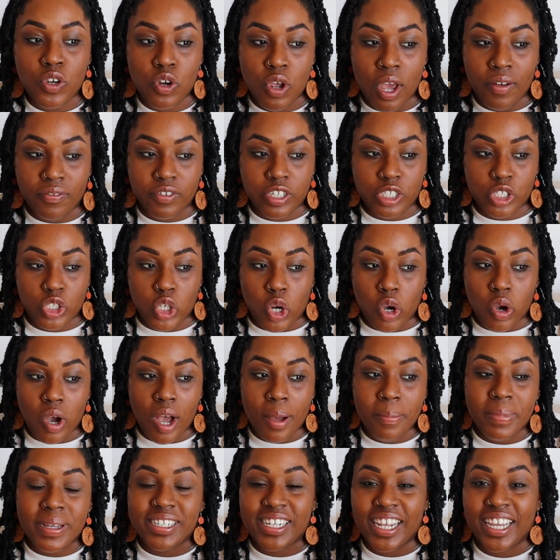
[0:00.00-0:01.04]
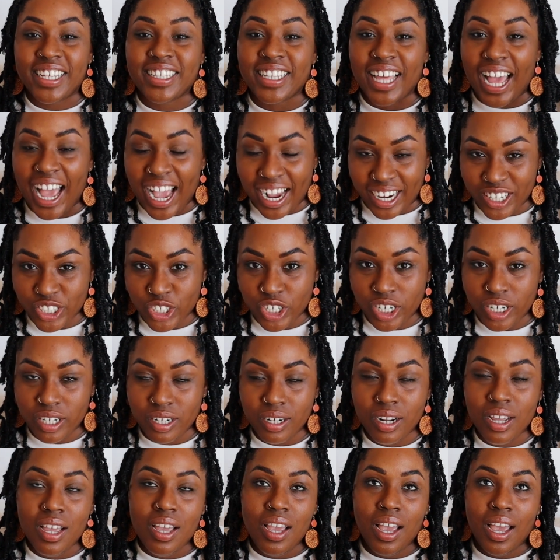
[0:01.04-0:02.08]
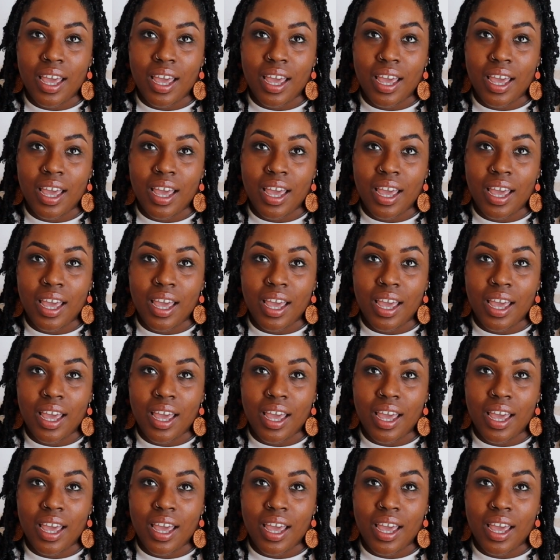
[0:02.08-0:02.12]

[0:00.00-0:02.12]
and you have to show up and take the action.